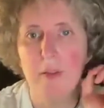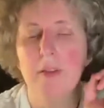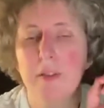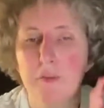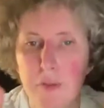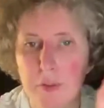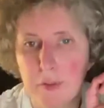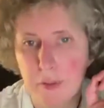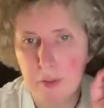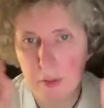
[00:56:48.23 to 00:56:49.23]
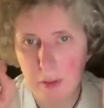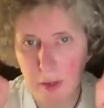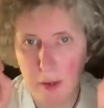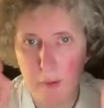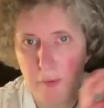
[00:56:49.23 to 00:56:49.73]
different
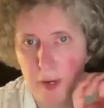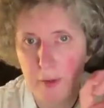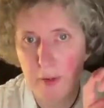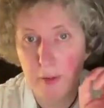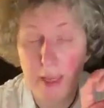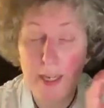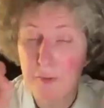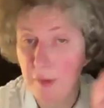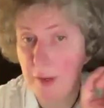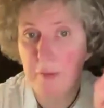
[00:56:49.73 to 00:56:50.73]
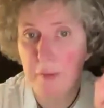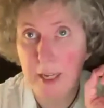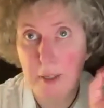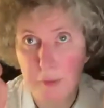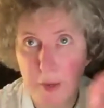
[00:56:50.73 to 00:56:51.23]

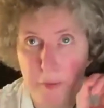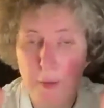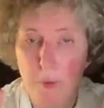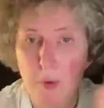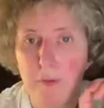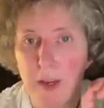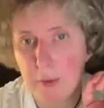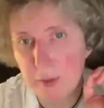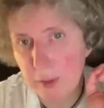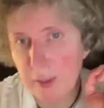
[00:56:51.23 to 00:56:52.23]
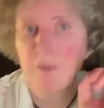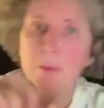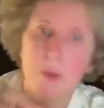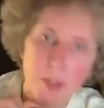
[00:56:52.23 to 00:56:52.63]
H5N1 viruses from the